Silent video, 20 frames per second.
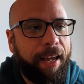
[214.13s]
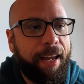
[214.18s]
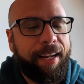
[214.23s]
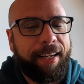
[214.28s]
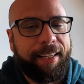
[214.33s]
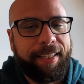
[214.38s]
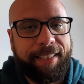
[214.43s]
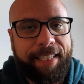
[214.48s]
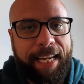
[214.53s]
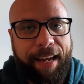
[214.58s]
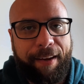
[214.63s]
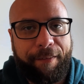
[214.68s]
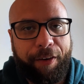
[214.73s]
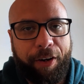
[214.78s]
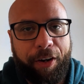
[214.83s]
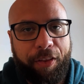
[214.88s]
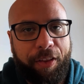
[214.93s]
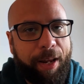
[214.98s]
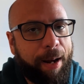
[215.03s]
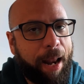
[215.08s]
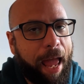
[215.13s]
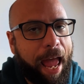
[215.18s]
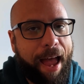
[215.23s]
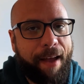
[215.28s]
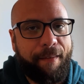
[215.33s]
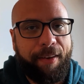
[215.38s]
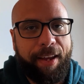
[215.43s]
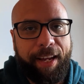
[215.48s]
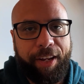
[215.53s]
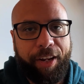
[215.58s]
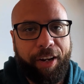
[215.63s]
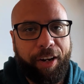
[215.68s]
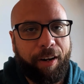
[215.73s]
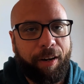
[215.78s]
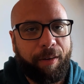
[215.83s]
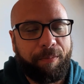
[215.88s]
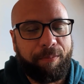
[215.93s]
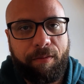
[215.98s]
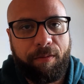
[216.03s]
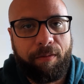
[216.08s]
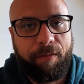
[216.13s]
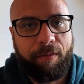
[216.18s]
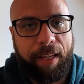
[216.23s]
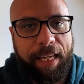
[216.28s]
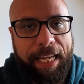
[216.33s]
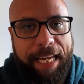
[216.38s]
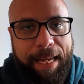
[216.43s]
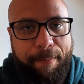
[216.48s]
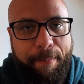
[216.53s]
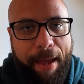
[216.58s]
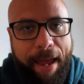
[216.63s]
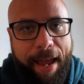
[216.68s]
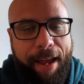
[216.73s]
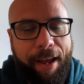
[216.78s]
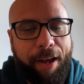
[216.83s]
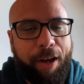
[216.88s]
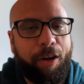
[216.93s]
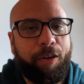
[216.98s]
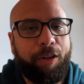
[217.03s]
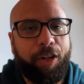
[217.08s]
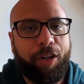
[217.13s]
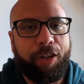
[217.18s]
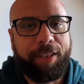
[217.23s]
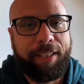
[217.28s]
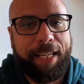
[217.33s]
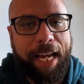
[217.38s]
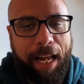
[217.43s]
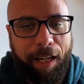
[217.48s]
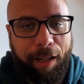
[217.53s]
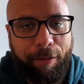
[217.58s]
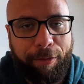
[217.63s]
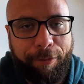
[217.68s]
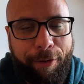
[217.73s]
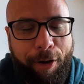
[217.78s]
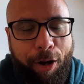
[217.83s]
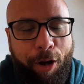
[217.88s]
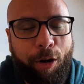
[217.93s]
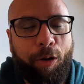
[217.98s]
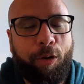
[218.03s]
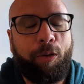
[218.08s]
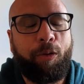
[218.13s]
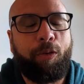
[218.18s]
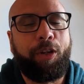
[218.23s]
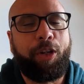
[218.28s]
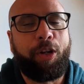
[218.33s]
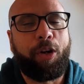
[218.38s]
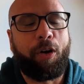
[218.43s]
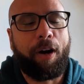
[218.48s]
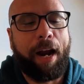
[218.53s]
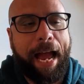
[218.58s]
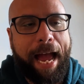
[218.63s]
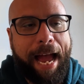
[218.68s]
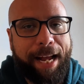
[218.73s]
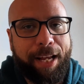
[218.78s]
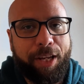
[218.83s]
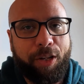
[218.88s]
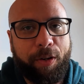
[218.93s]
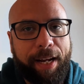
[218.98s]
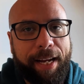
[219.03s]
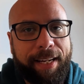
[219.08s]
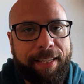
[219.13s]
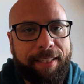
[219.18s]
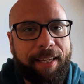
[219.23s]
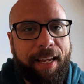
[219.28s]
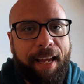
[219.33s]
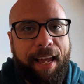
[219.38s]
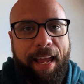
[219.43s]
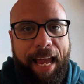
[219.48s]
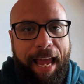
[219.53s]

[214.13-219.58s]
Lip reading: safer than having your email, your telephone, your address.